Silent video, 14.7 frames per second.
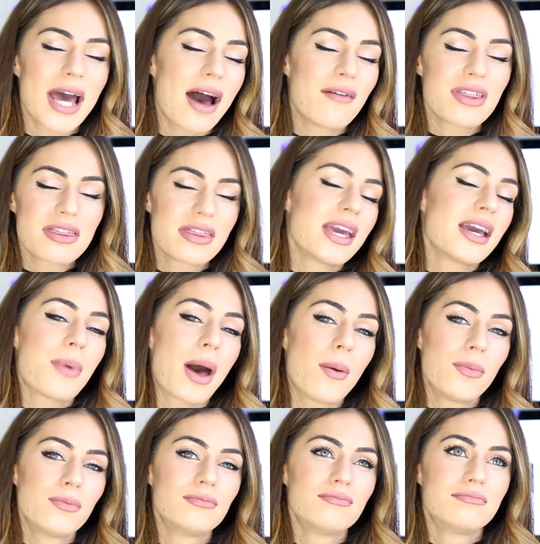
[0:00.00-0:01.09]
I have a thing
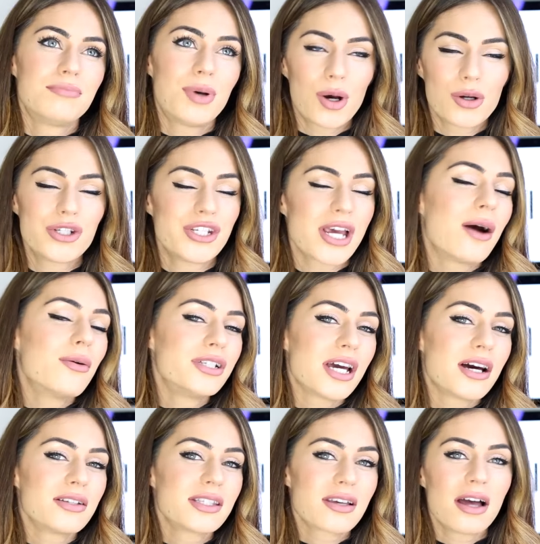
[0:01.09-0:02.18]
about posh shower
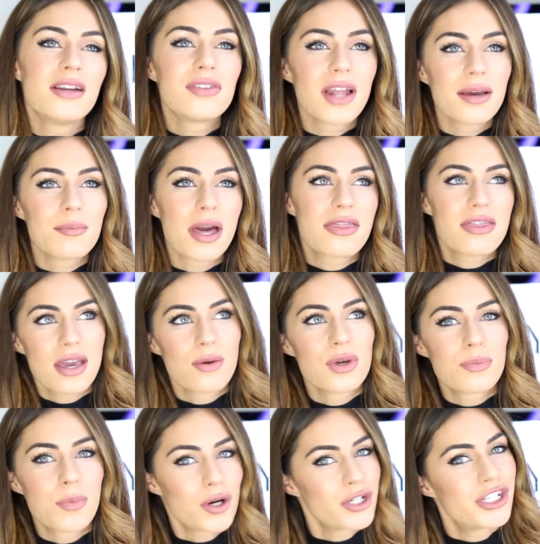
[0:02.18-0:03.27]
gels, kind of like my thing
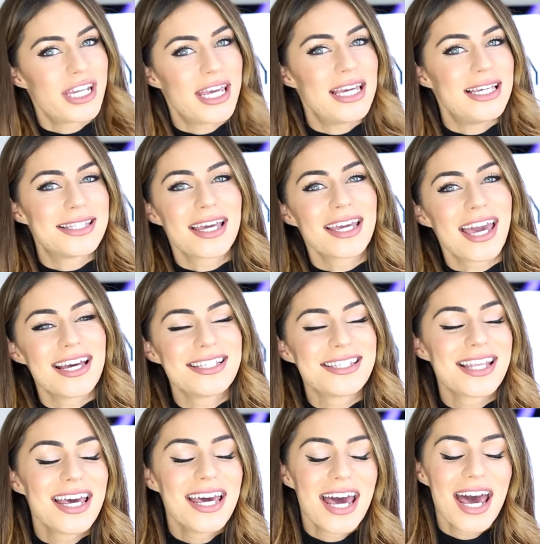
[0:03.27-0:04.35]
with posh teas, I
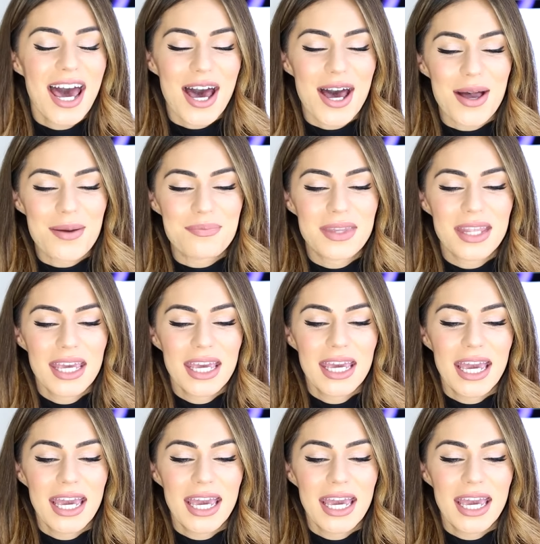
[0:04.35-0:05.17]
guess. Um,